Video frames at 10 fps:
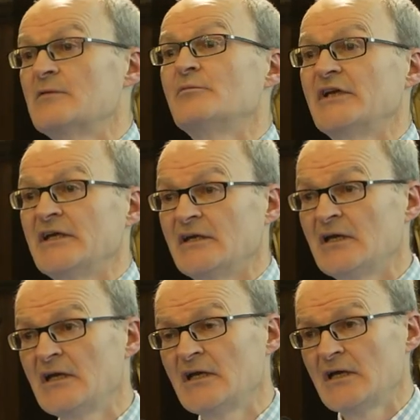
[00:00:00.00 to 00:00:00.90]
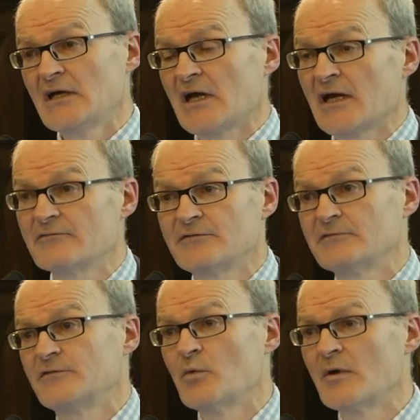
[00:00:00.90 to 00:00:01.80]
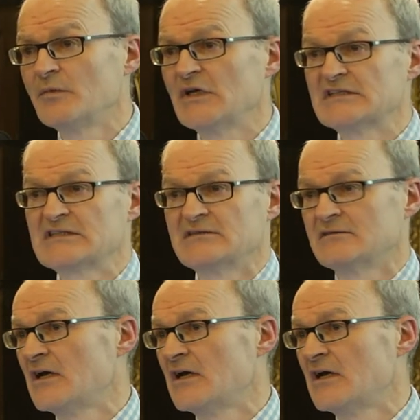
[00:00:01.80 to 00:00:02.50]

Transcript: Somebody, for one person,